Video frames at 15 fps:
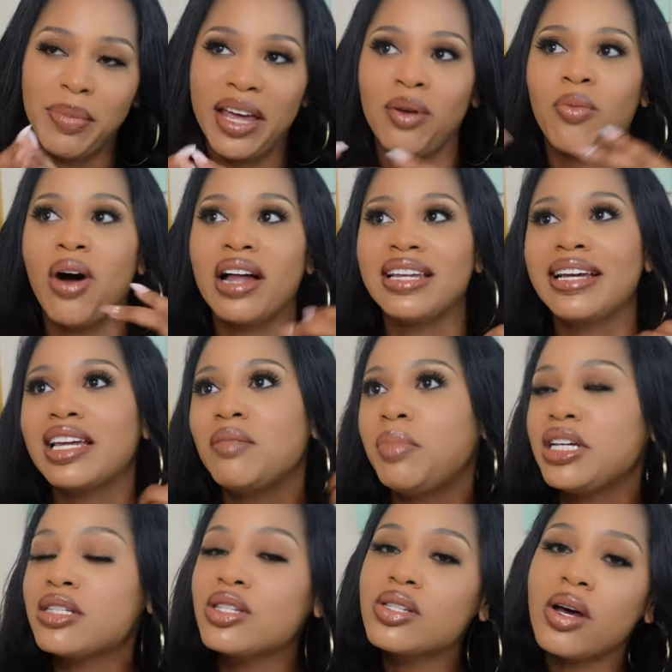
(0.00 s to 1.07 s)
And while it can
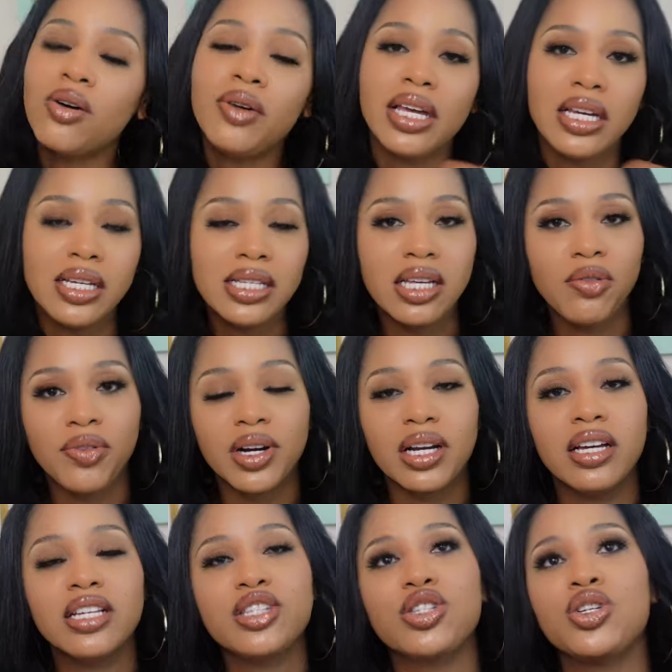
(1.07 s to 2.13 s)
be so easy for
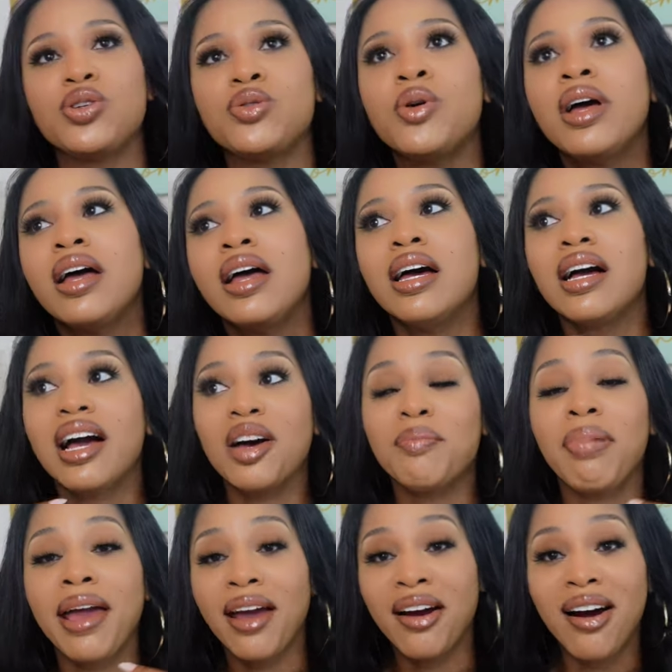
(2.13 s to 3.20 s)
us to
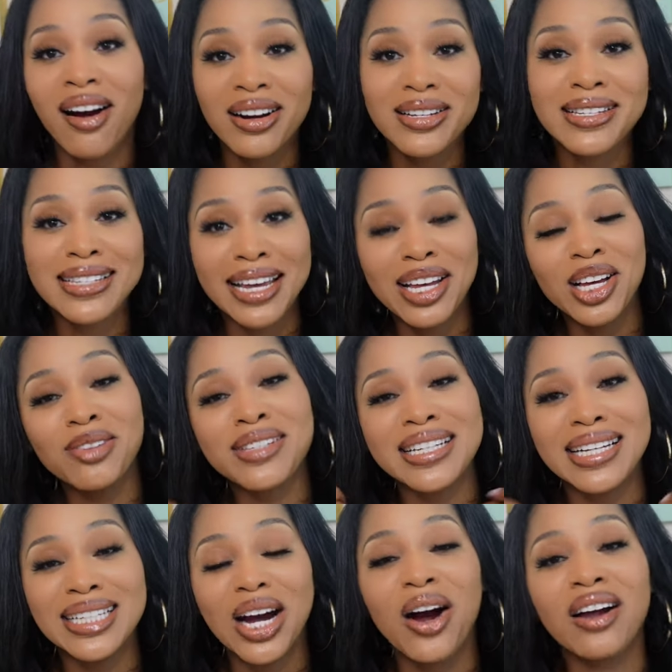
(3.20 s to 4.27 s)
compare ourselves
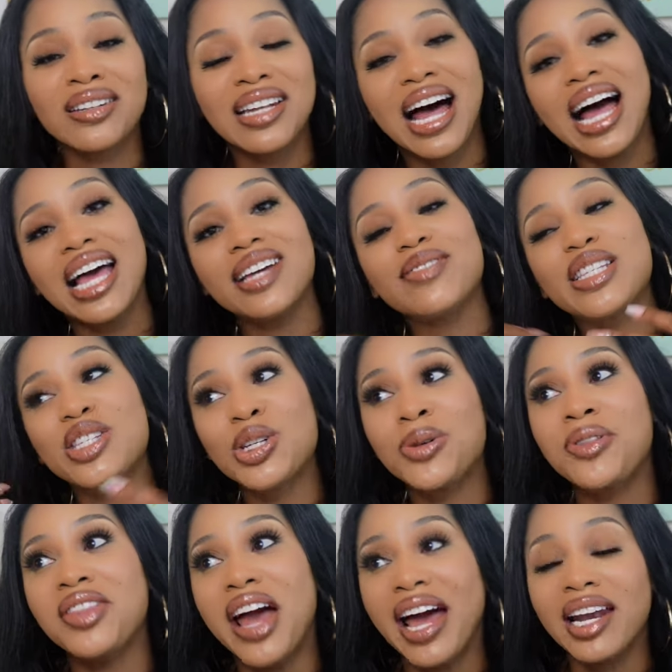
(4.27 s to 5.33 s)
and our lives
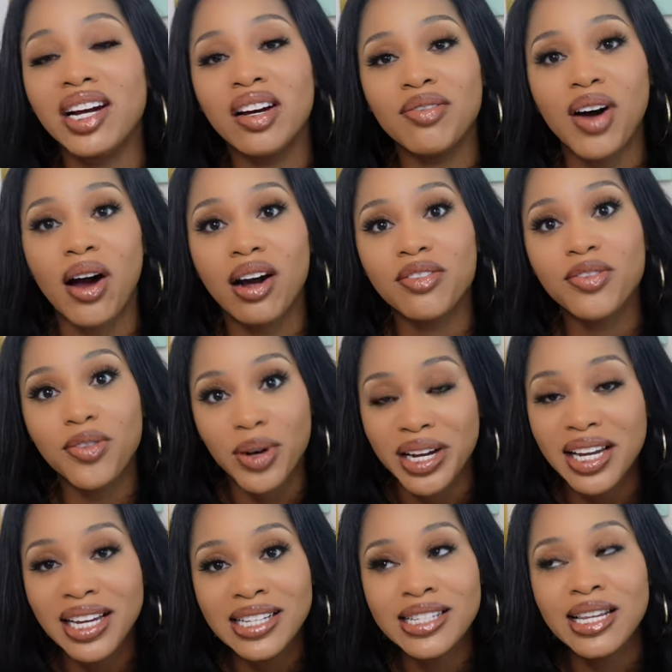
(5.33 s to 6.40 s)
to that of our
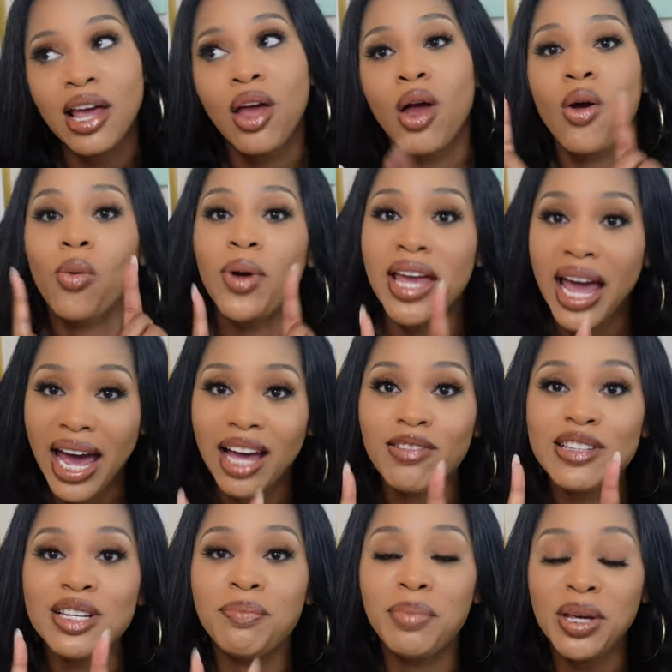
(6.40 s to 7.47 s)
friends, we have
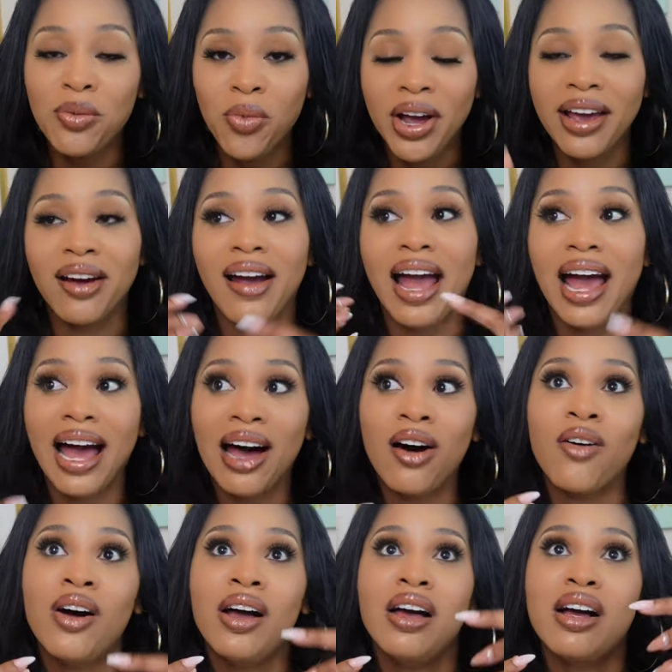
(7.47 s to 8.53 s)
to beware
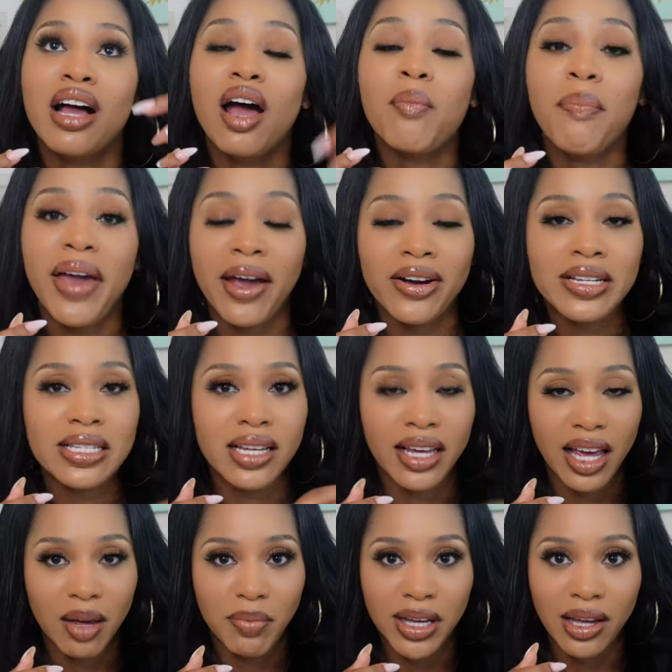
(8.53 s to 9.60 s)
how comparison
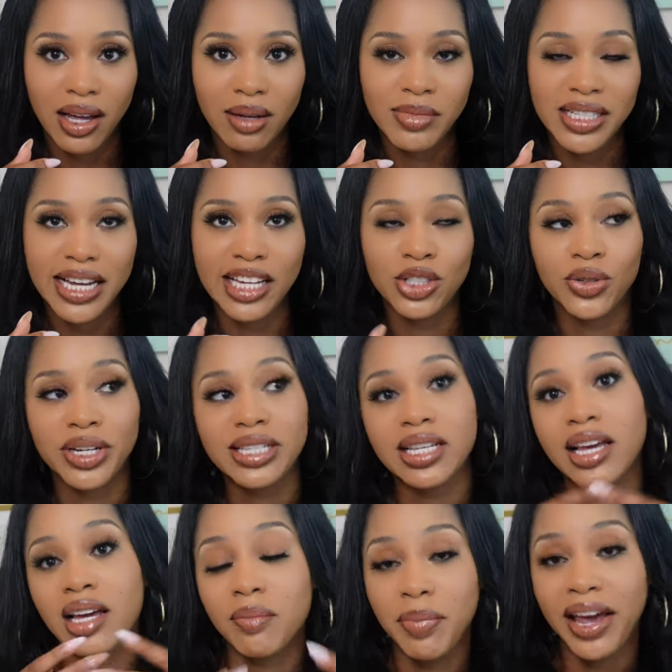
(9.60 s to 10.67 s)
can become dangerous.
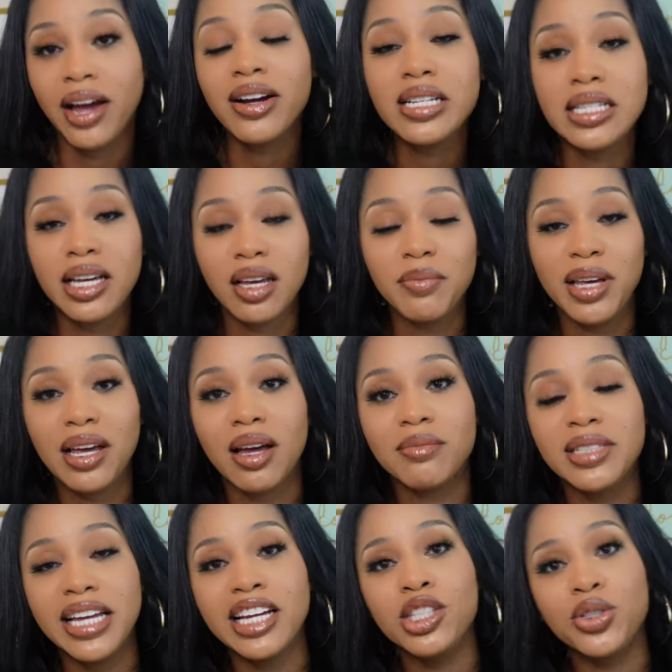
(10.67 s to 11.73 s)
And comparison can become
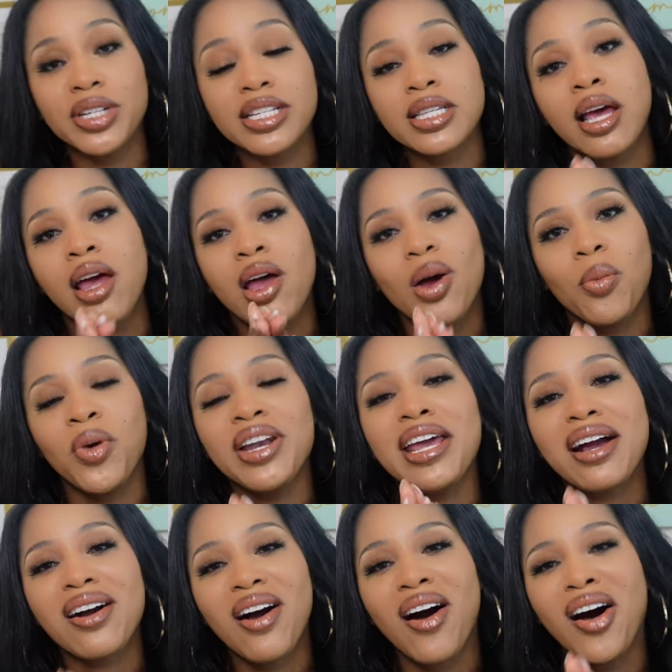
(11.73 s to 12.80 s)
dangerous when
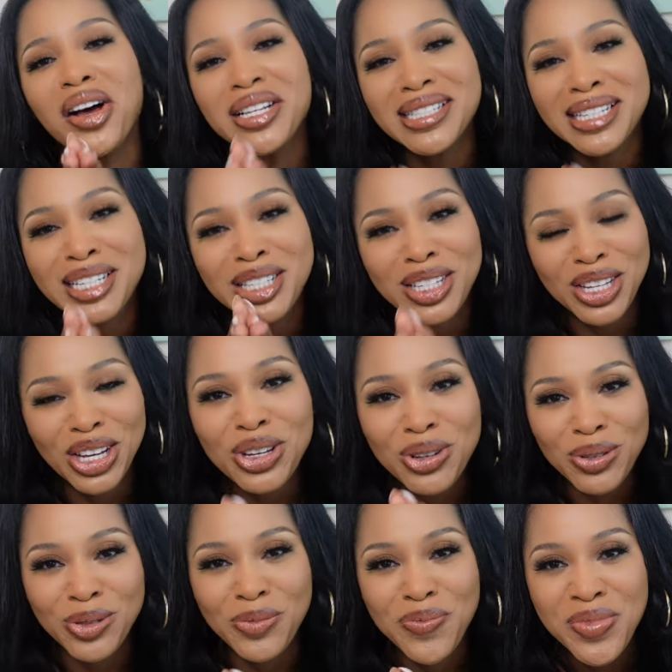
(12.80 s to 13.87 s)
it causes
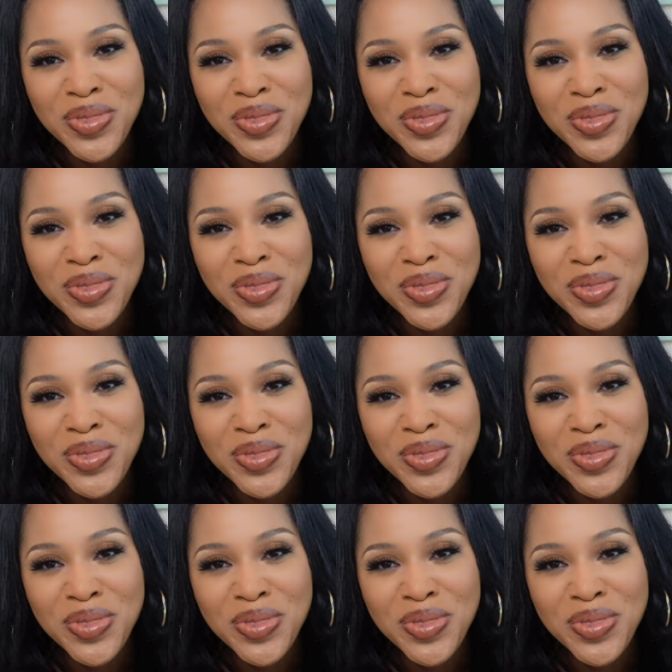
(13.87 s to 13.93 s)
you